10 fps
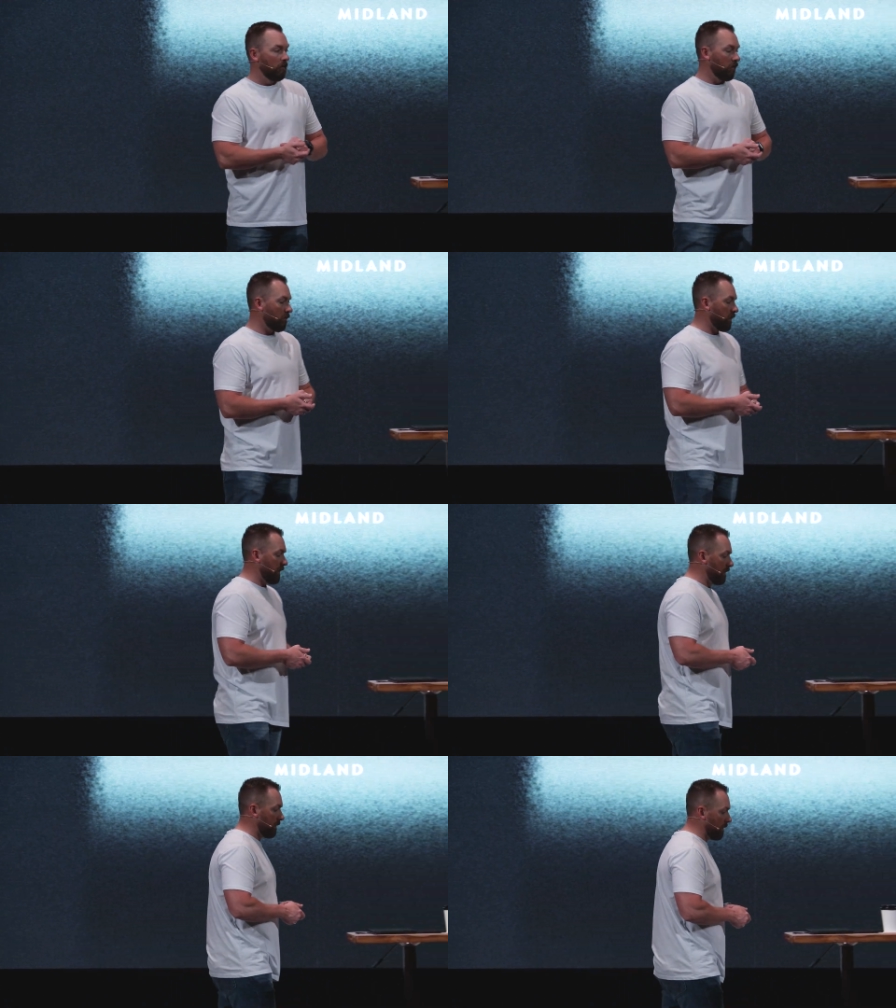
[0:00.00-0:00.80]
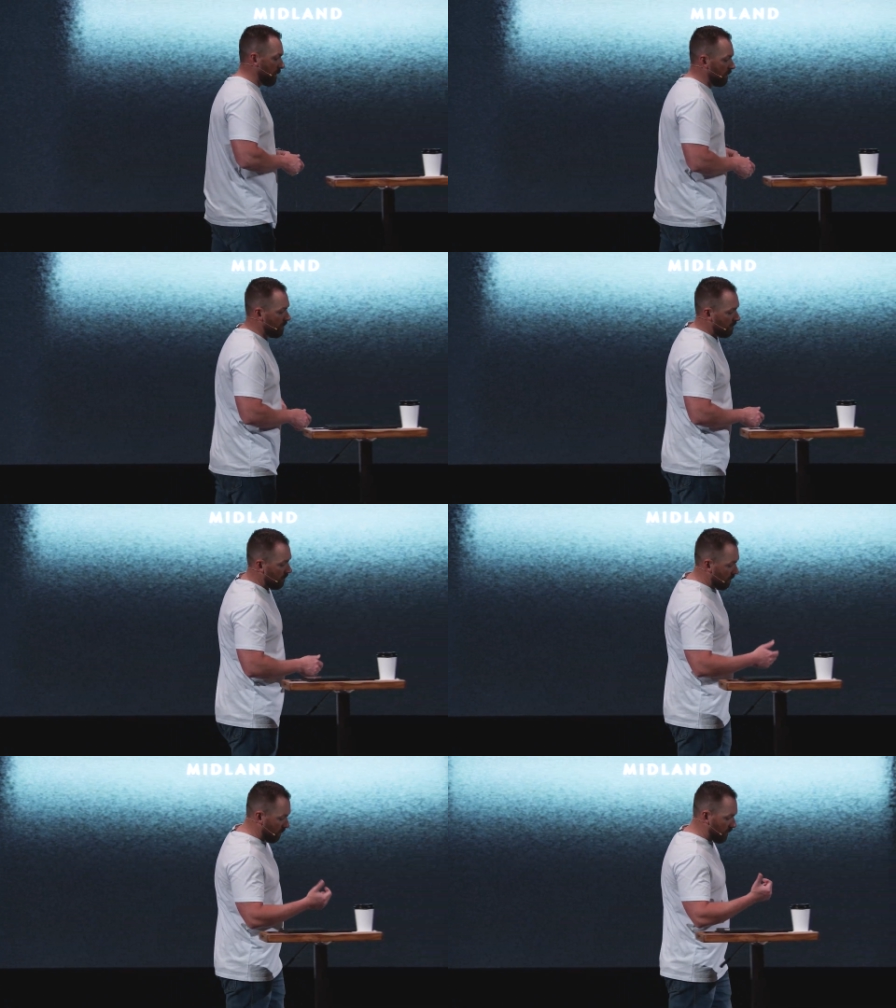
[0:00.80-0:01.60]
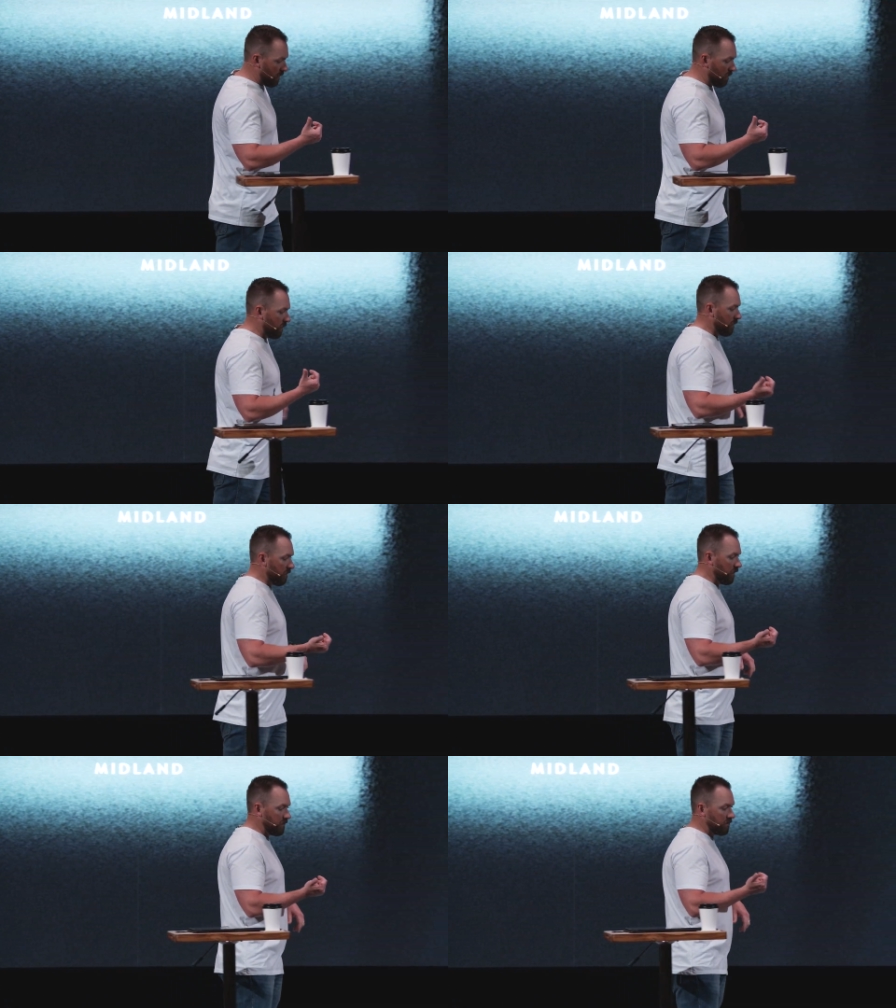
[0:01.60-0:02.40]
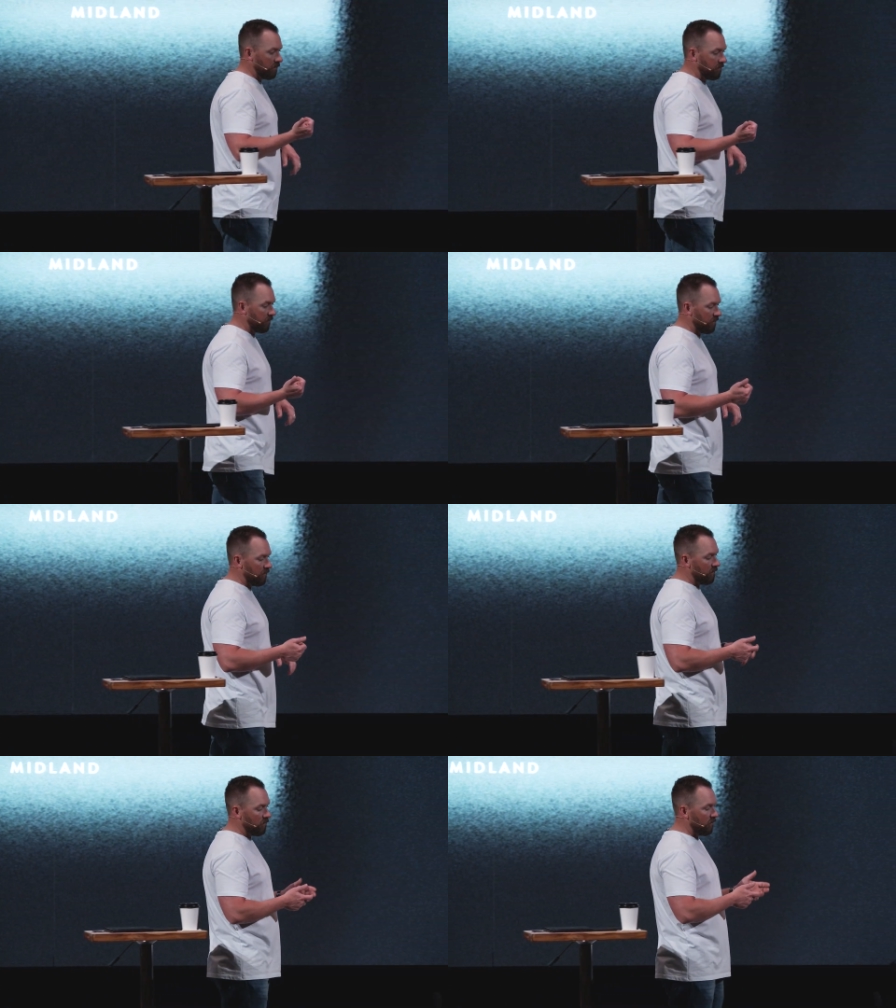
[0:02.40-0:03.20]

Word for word: We were in uh, the theater. We were leasing the theater.